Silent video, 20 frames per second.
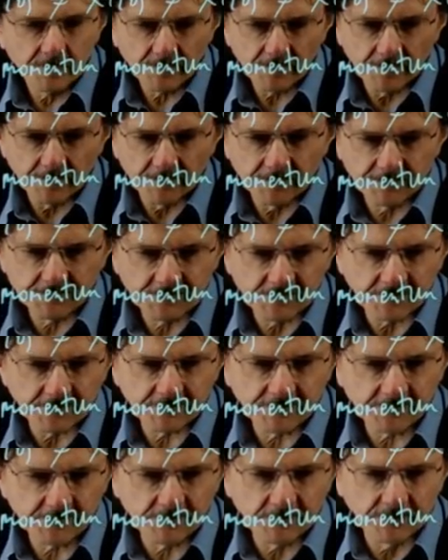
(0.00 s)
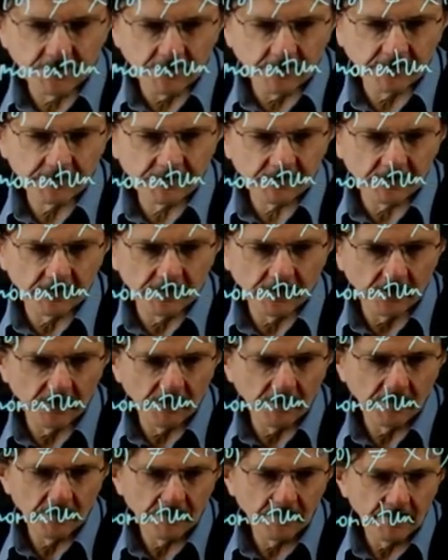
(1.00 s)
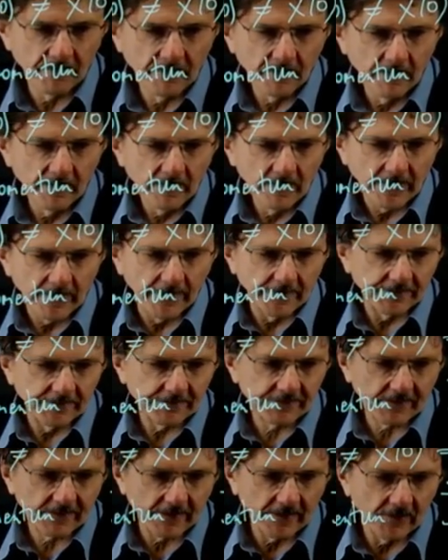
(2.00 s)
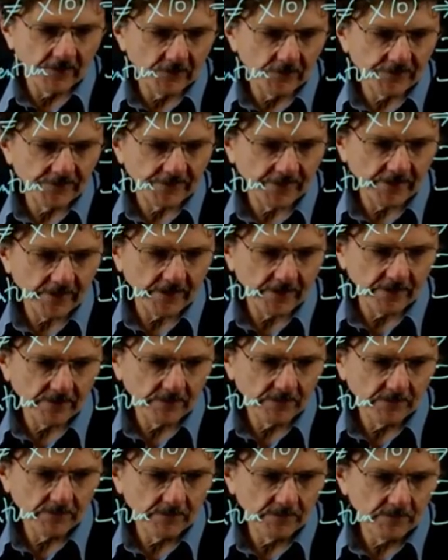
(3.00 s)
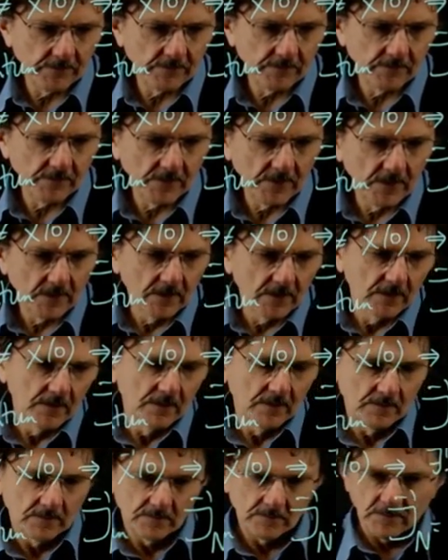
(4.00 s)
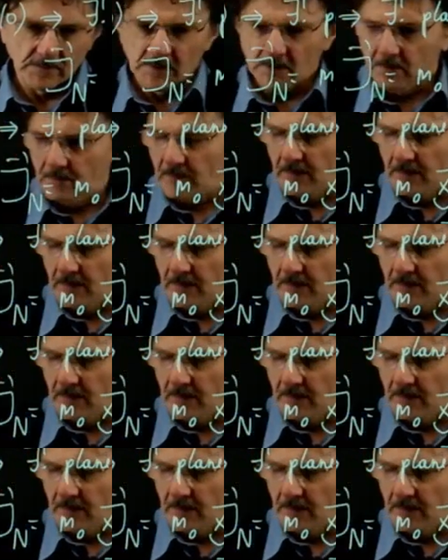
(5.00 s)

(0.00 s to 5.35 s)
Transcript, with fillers: is just 0, 0, and a scalar Jn. Well,